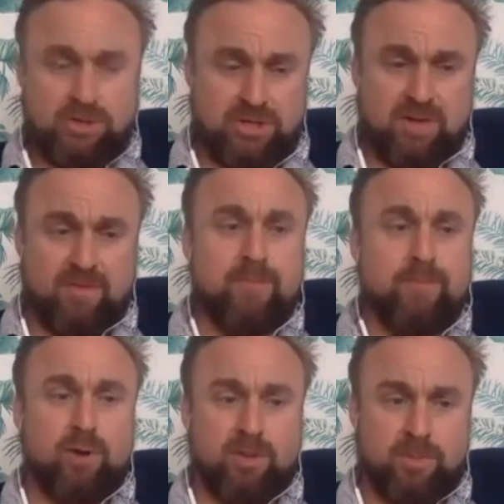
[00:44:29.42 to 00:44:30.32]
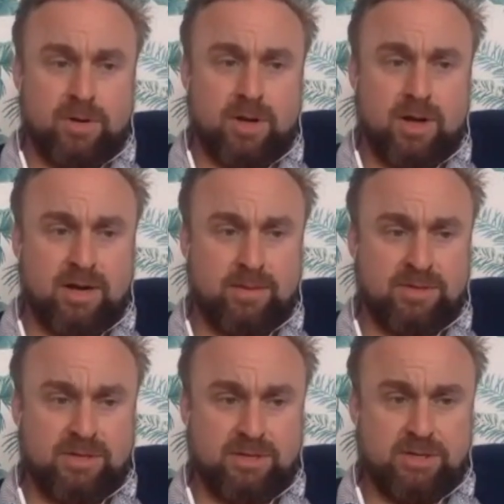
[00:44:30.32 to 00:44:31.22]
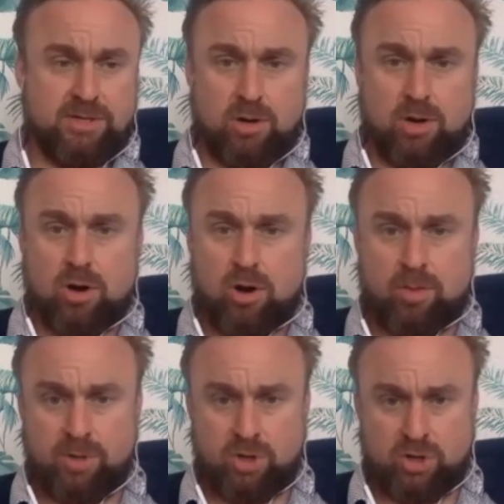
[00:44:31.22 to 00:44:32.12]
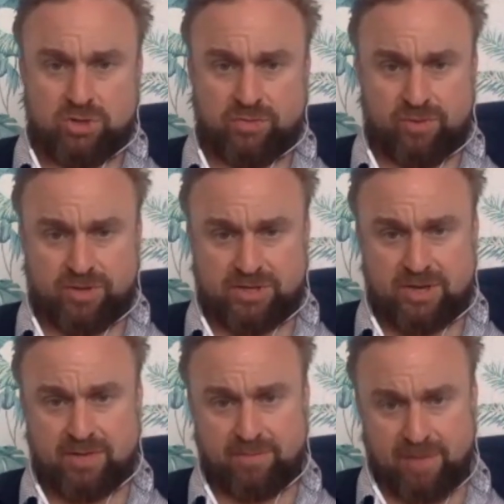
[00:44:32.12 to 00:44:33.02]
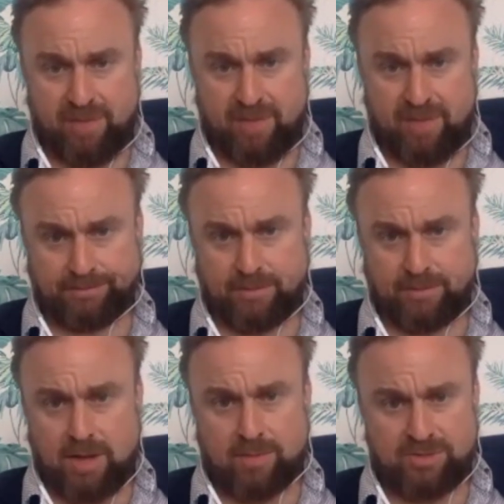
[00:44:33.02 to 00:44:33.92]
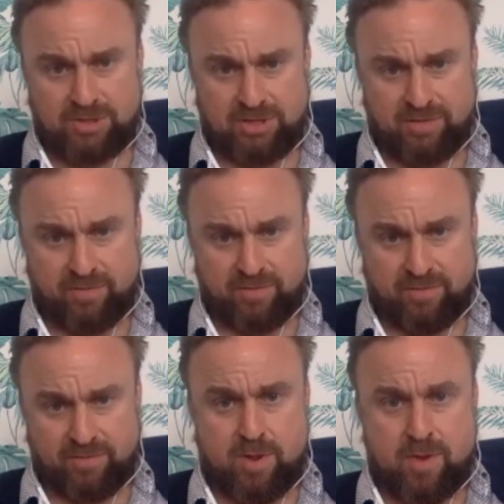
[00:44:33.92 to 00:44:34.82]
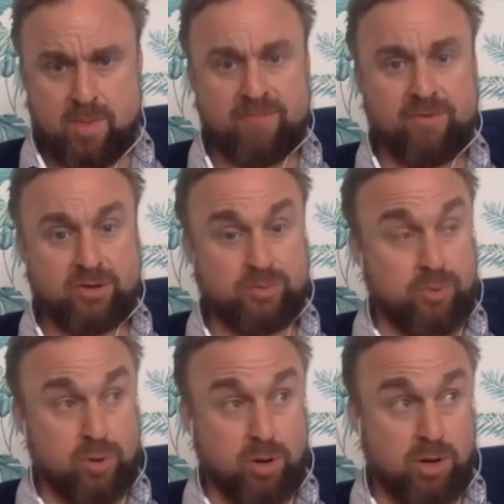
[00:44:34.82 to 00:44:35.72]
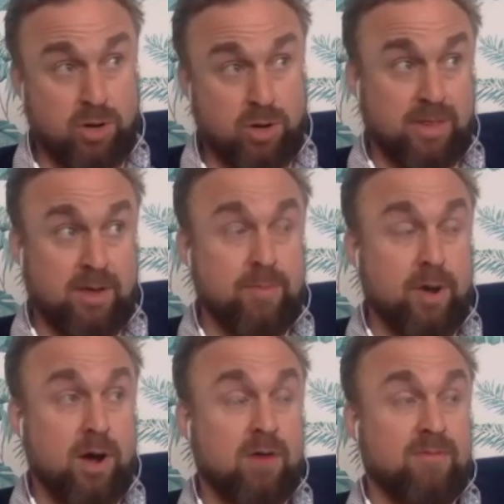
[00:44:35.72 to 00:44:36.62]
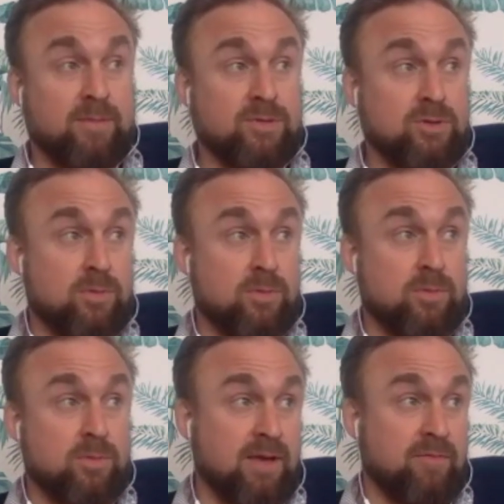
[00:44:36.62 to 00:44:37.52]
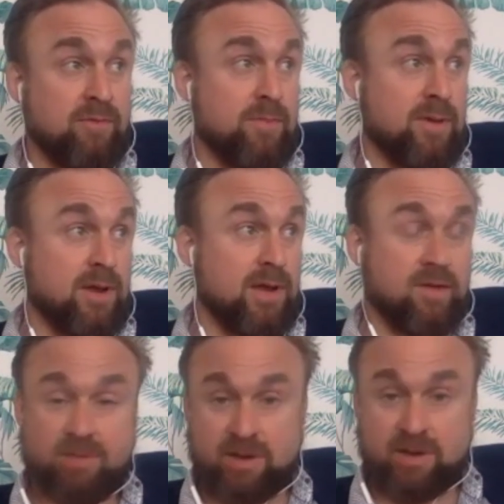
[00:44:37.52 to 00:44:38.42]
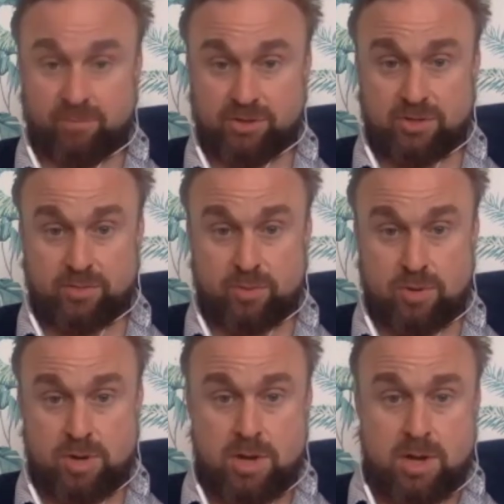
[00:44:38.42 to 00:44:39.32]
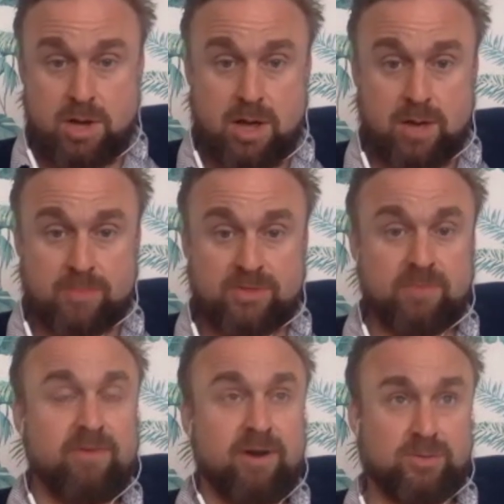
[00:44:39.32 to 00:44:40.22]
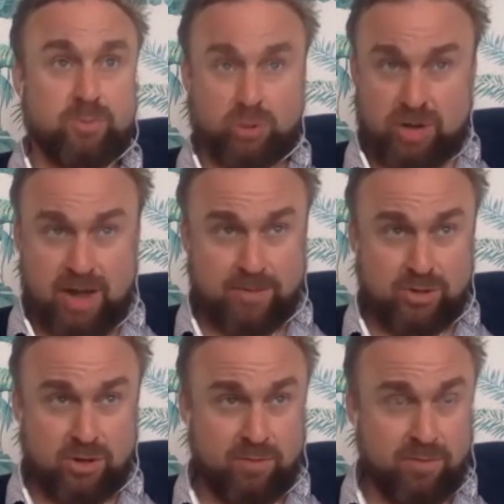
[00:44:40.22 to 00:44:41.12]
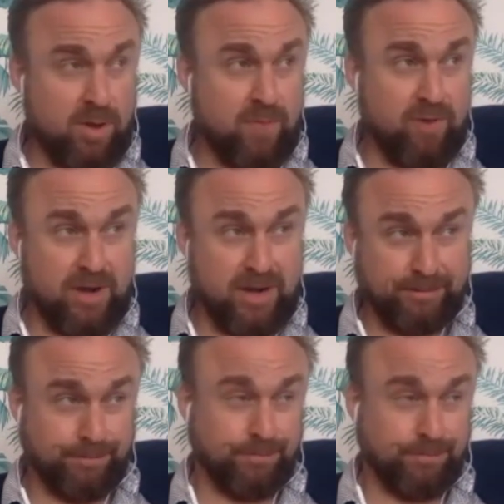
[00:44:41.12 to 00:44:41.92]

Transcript: of good stuff. embodimentunlimited.com. Lots of free stuff there. So there's different, my first book, they can buy it off Amazon, but they can get a free PDF there, for example. So various books on Amazon if people like reading.